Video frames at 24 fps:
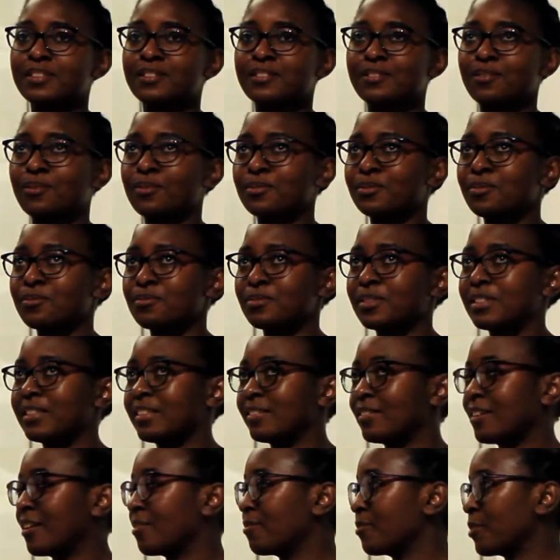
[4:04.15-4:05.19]
it's also
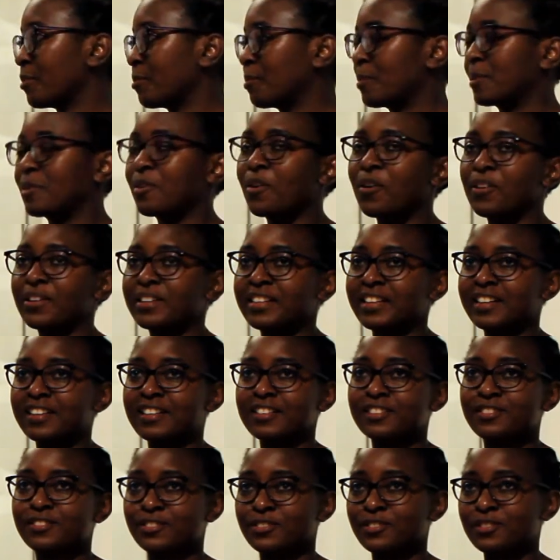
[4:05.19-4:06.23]
really a very big honor
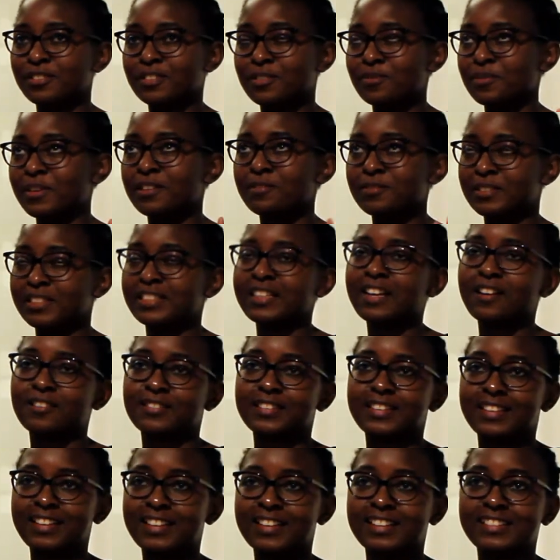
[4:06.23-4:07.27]
to show that we are really
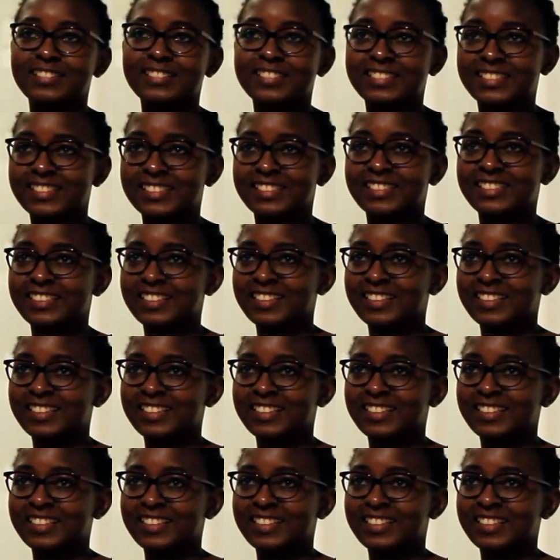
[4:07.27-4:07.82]
out there and